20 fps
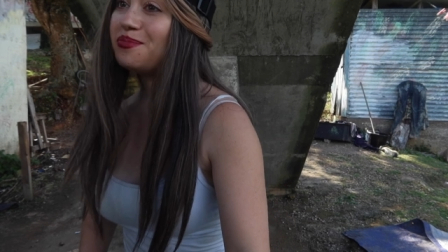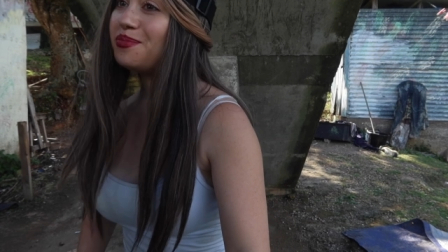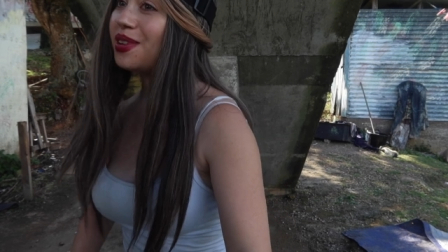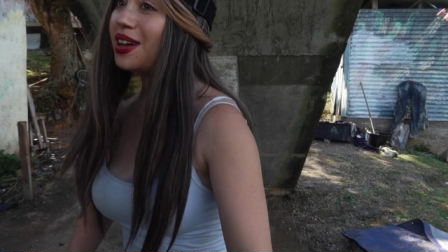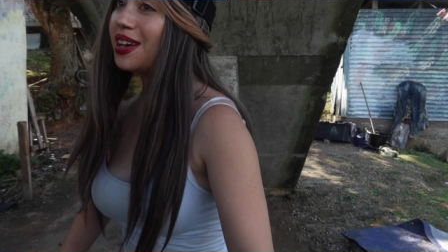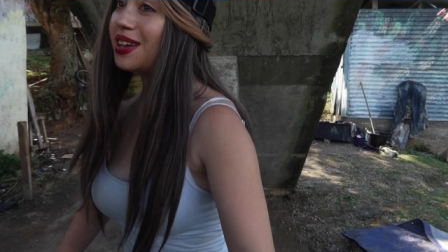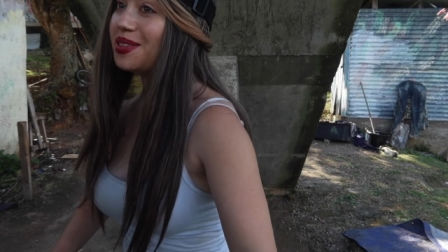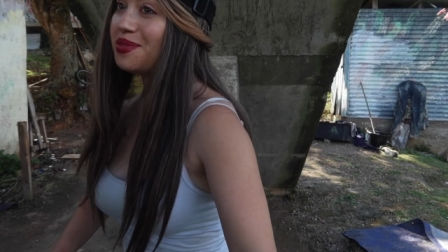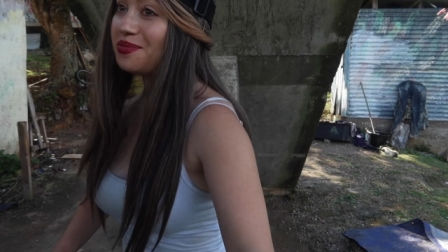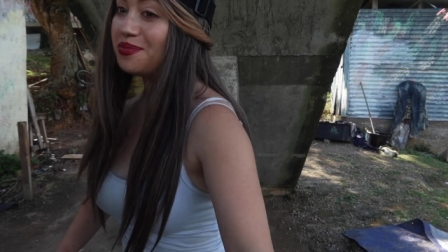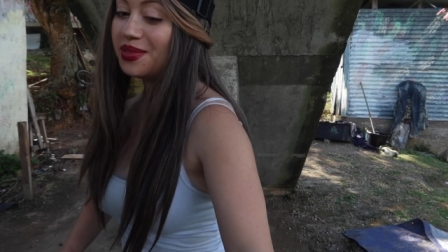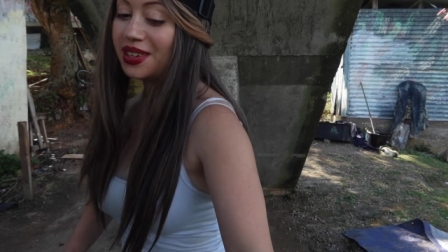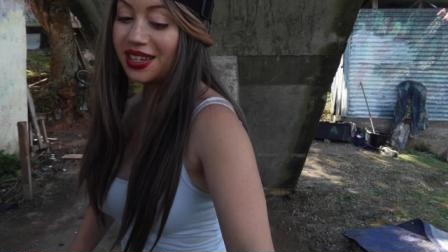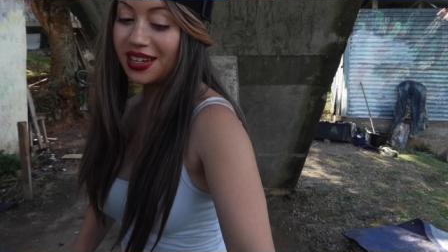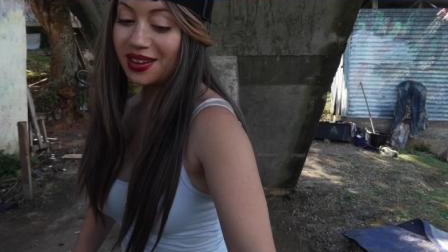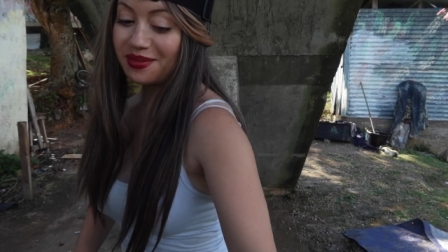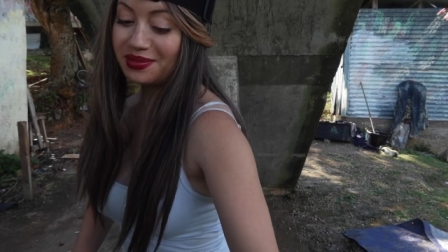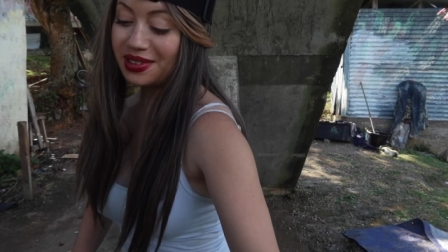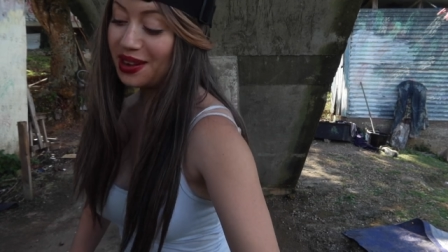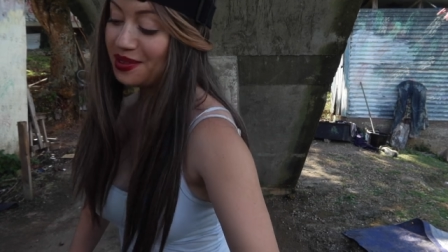But me
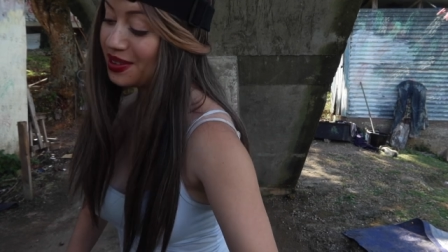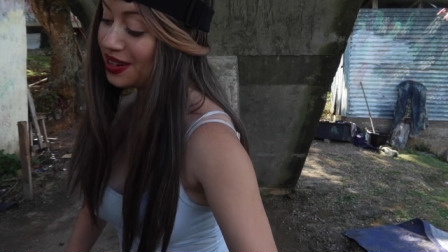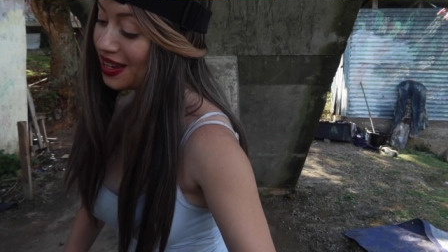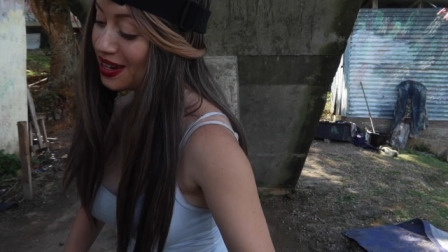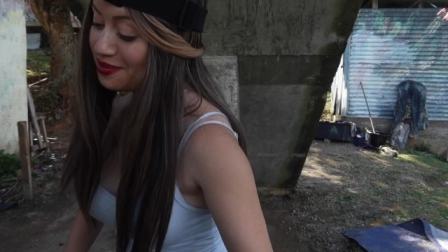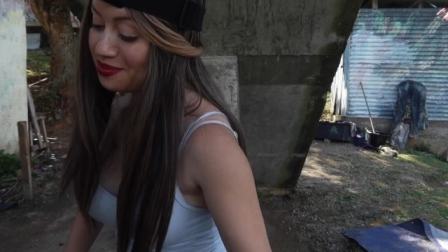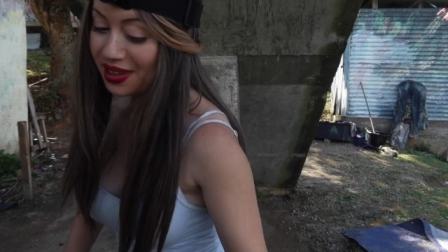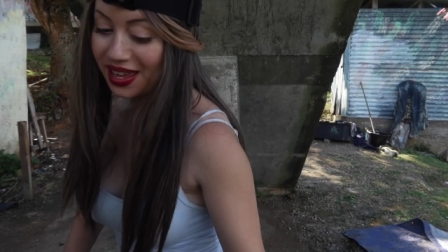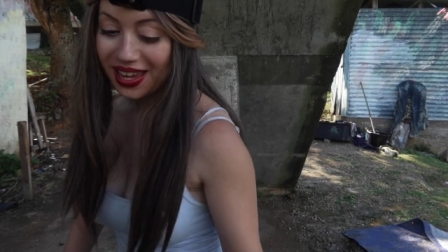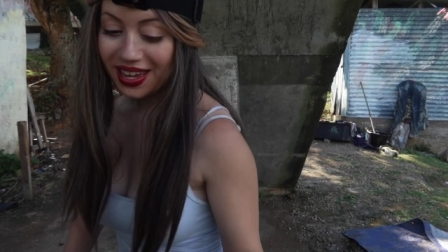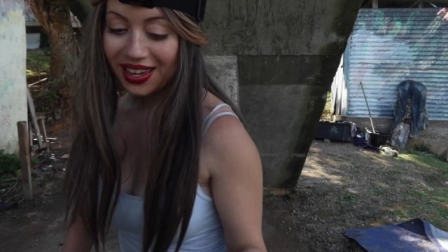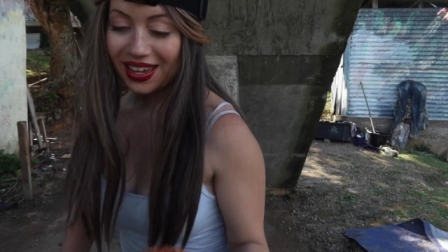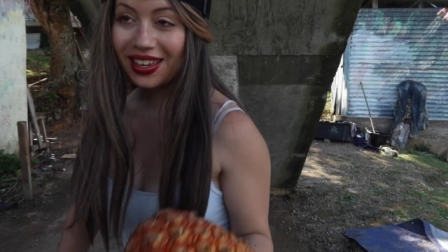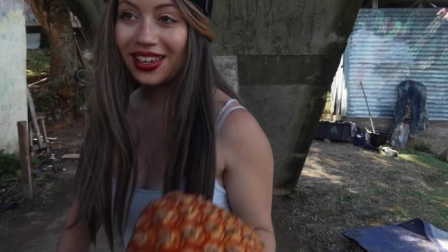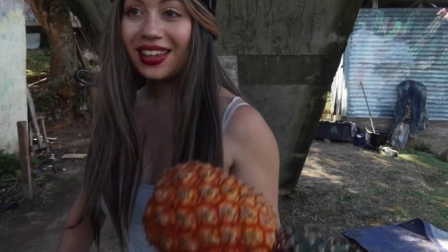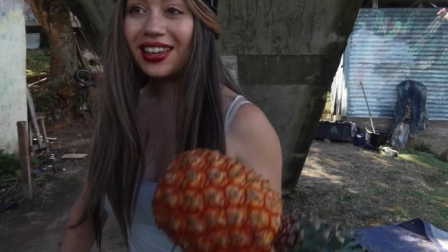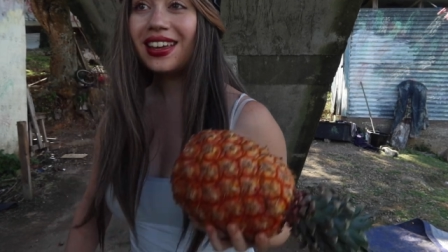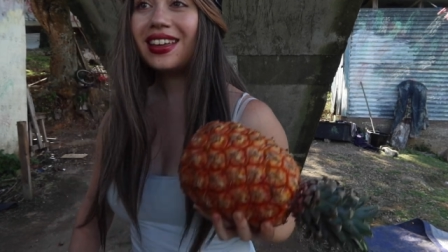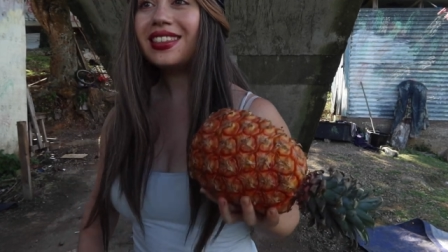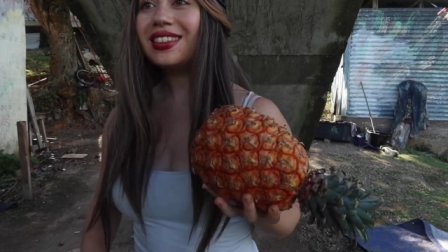and Uptown, we're gonna
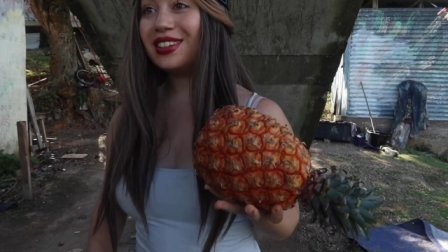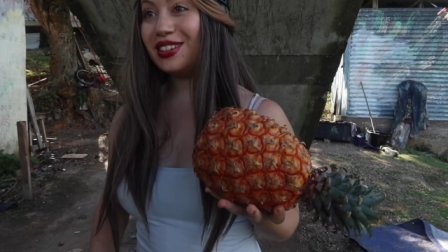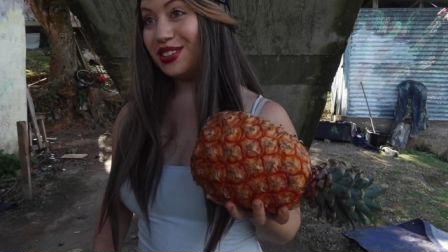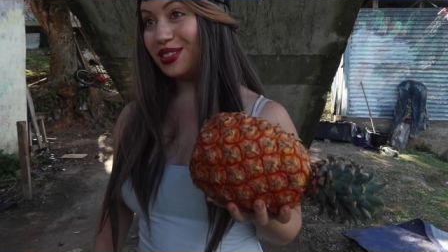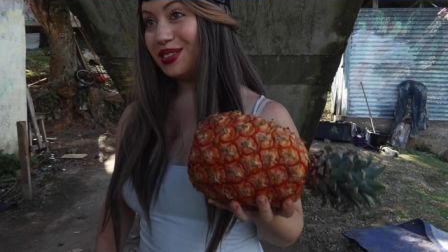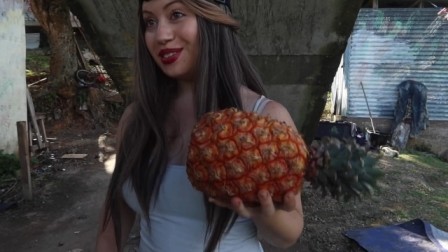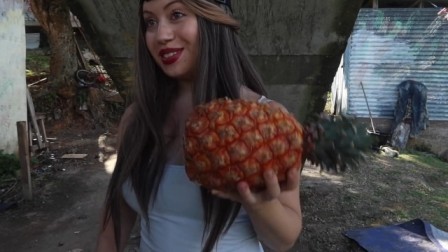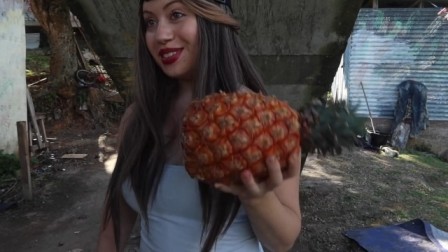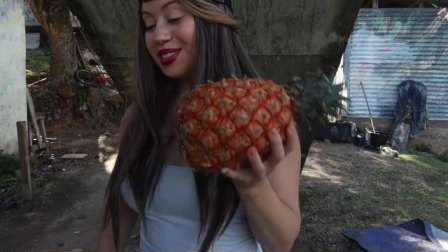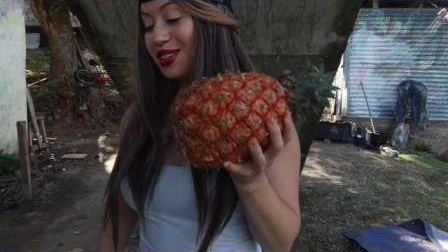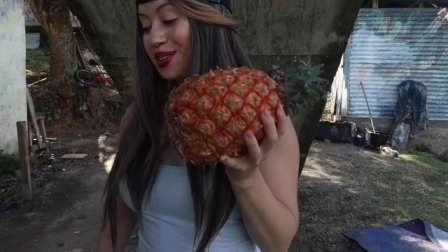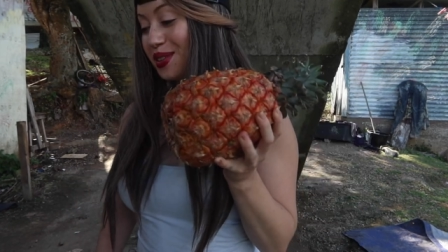make the juice.